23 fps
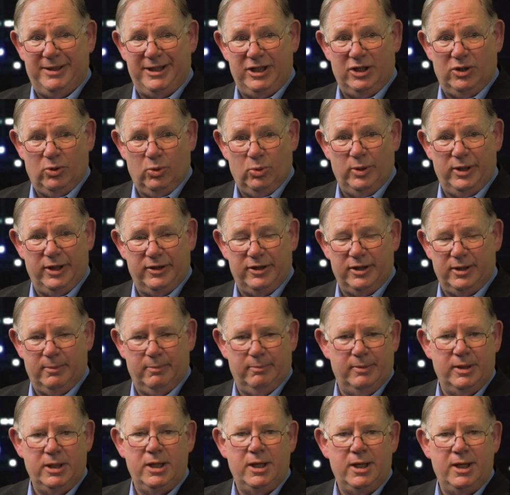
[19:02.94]
male with
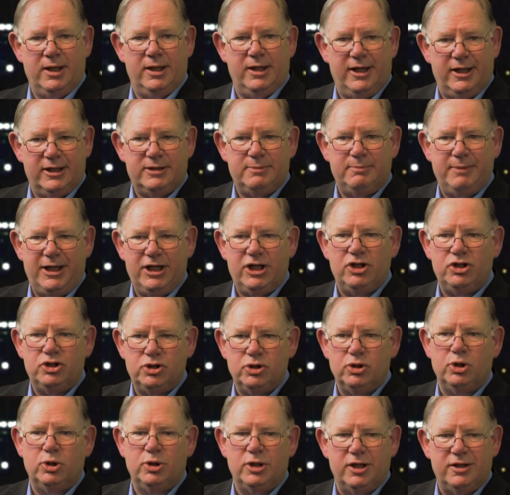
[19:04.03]
them. It's making
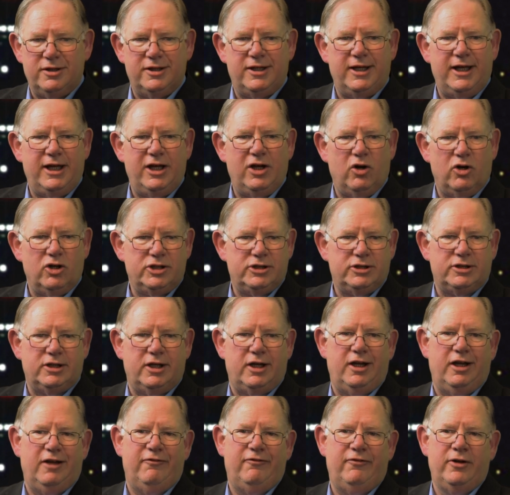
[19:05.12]
sure that they are
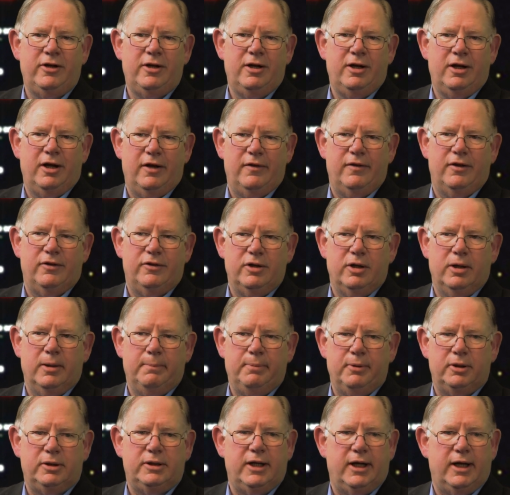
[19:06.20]
safe and that
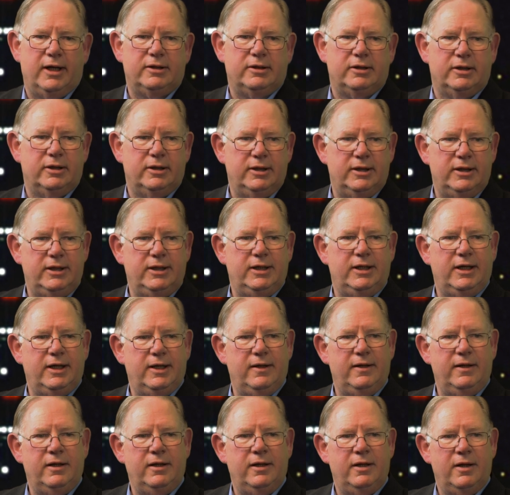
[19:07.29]
they're protected
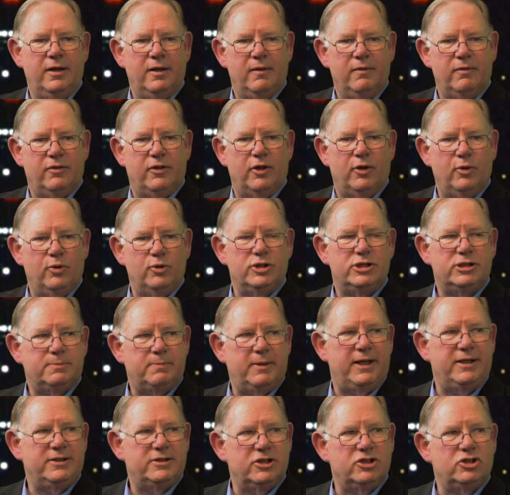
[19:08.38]
in those
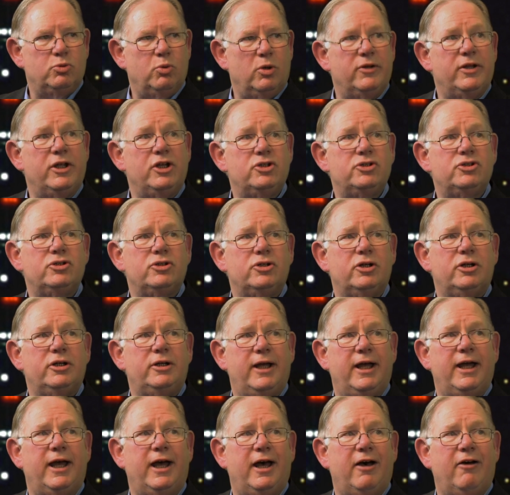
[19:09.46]
spaces where they
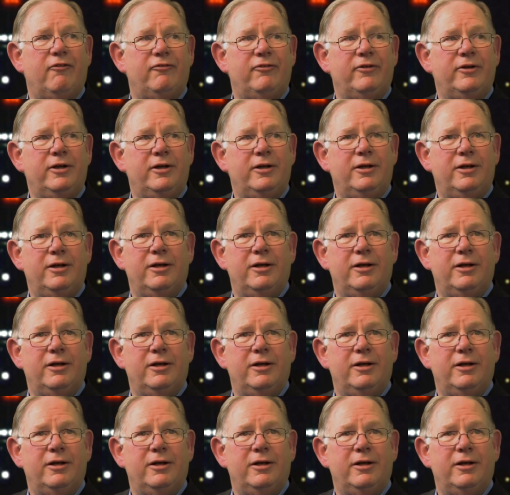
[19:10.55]
should have